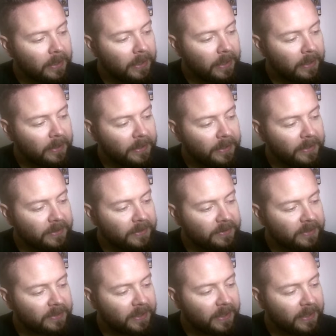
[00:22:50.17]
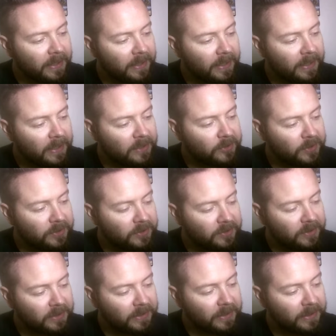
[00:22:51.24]
and here's the
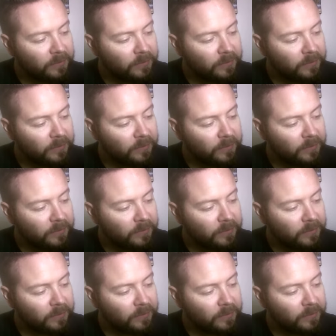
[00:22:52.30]
electricity,